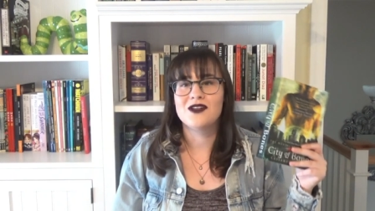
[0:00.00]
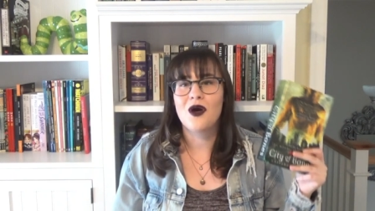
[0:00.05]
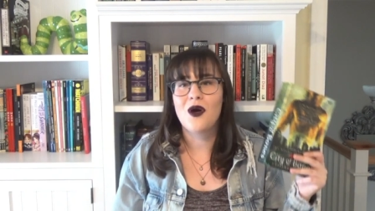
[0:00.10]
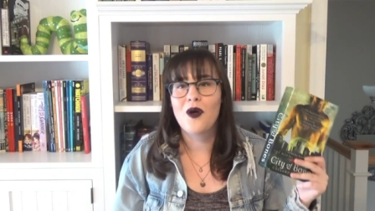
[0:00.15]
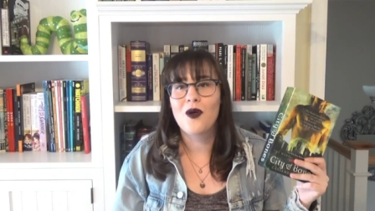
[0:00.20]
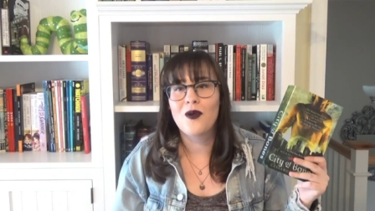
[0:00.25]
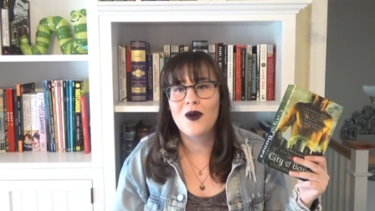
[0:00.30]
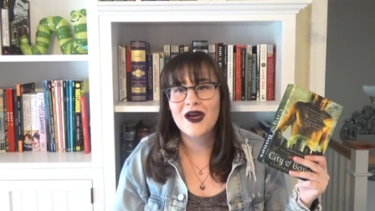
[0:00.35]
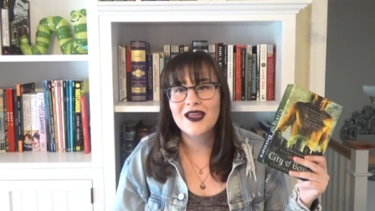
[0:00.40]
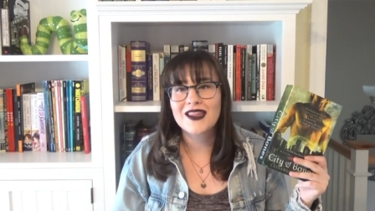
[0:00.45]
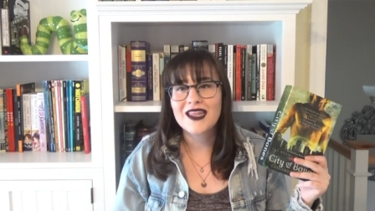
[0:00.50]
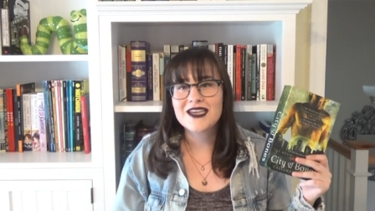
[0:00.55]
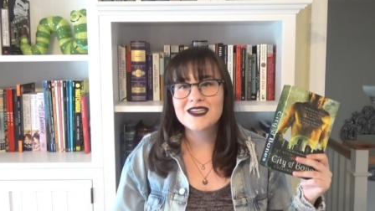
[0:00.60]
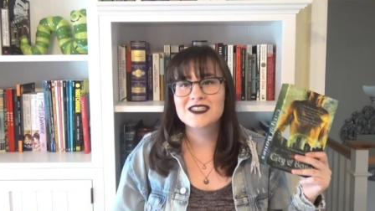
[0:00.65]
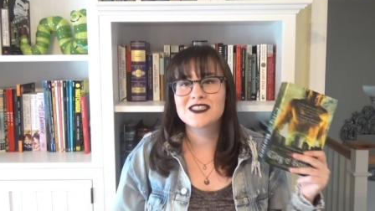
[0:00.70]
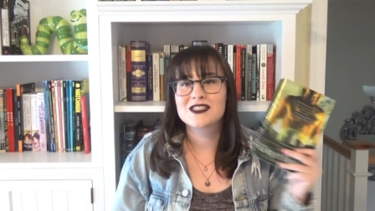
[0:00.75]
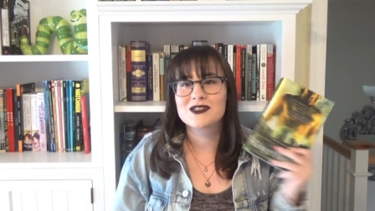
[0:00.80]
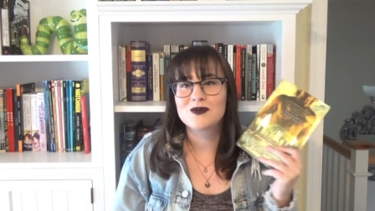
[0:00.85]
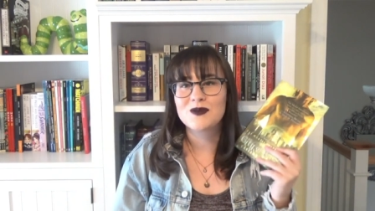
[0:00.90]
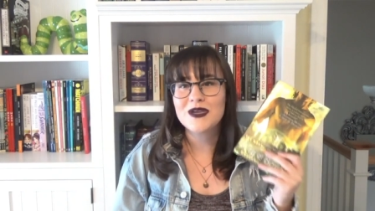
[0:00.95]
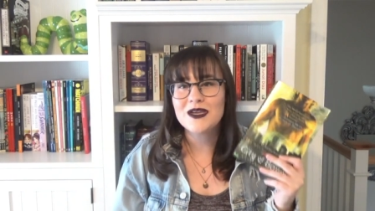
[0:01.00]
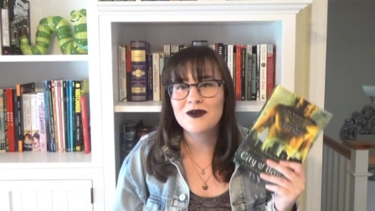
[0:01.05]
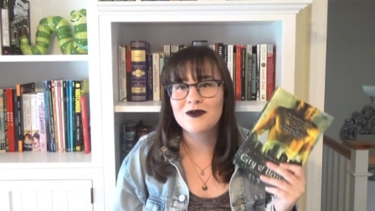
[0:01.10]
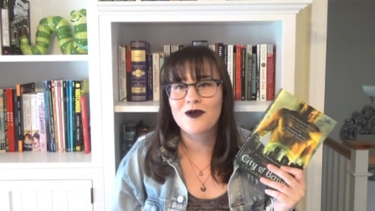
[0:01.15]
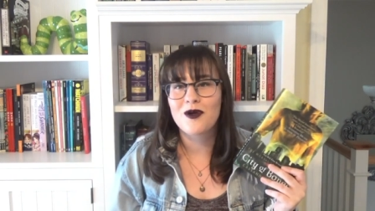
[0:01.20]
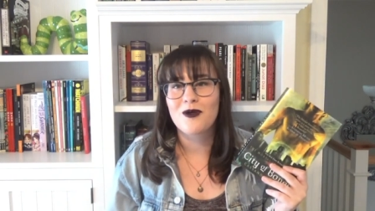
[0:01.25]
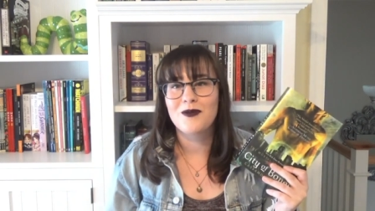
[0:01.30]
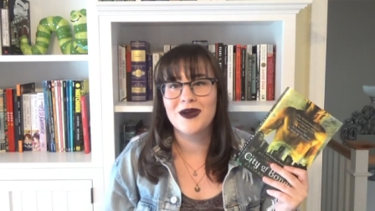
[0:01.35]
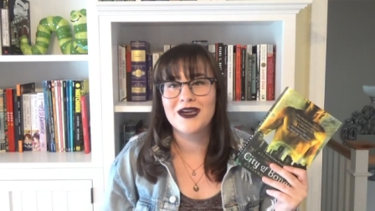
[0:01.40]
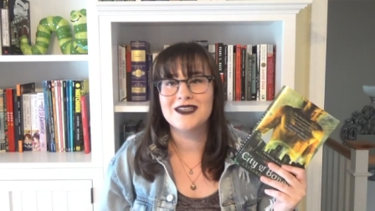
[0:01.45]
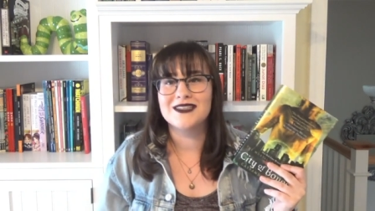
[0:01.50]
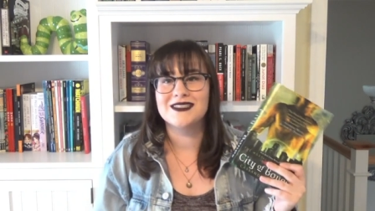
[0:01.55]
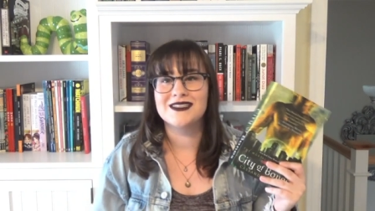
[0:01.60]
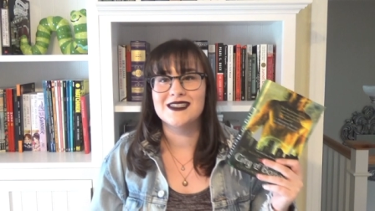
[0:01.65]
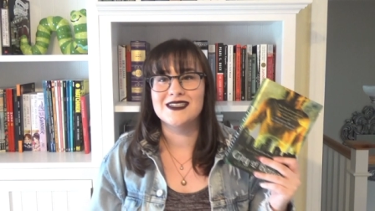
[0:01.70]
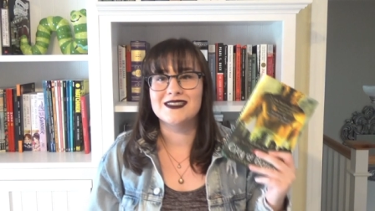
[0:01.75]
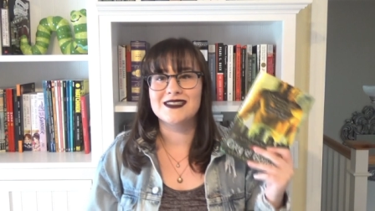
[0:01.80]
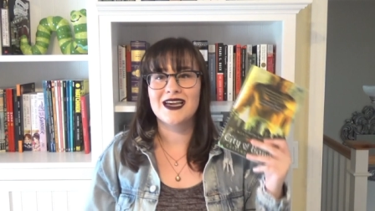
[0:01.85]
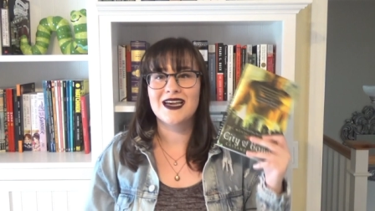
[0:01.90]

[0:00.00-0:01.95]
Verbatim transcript: no, I like sweet romances.